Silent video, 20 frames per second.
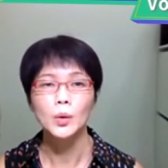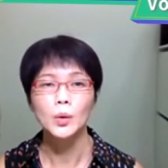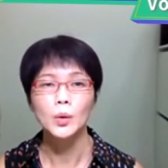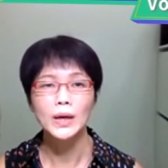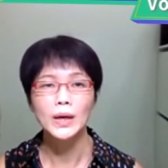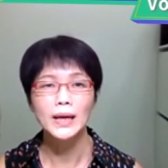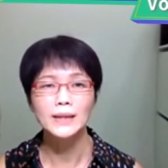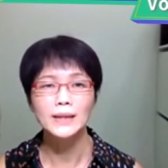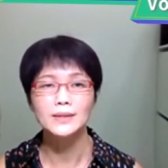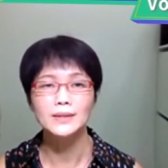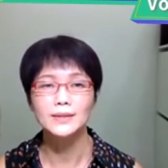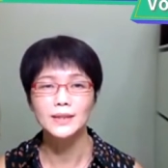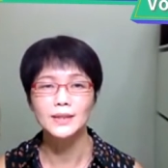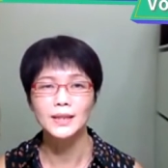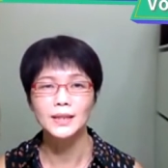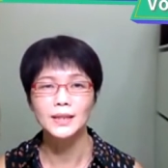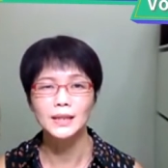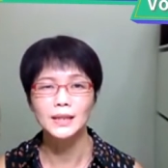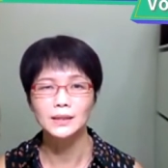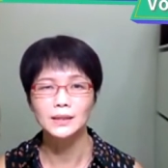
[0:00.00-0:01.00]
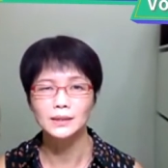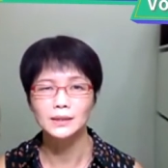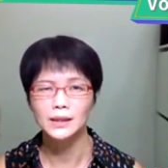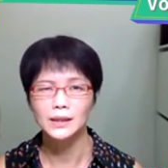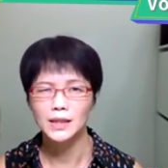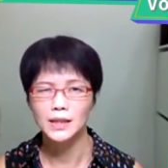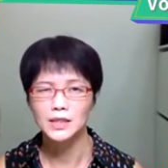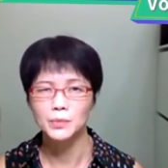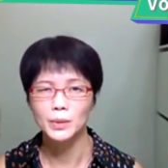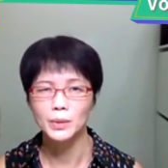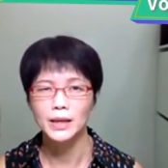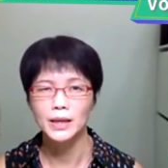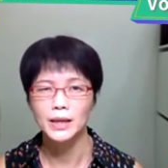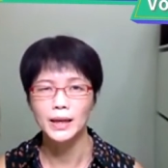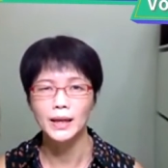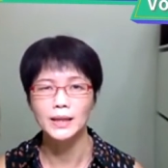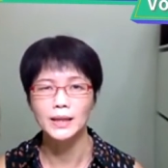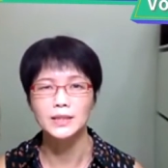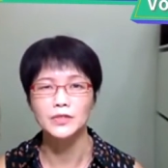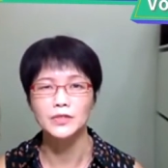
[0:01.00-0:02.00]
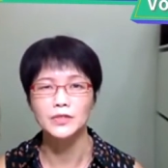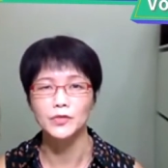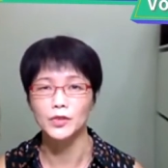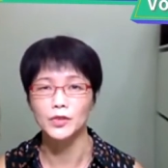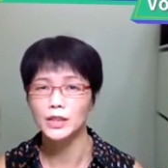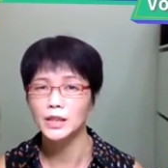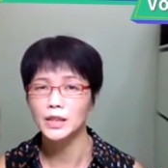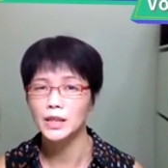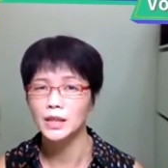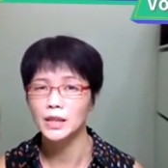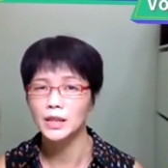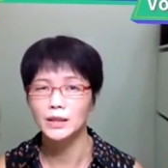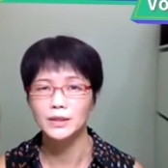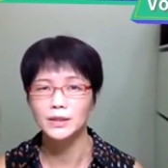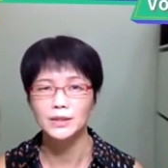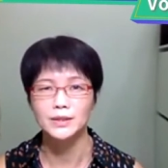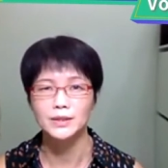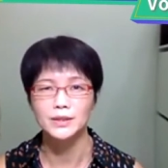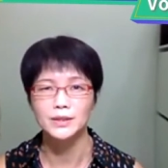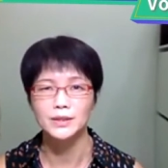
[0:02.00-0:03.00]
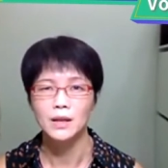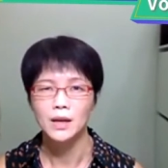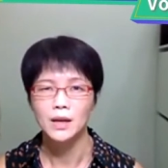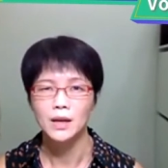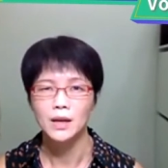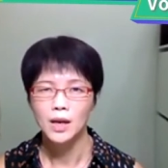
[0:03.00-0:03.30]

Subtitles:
who has studied the Tai Ji Men case for years,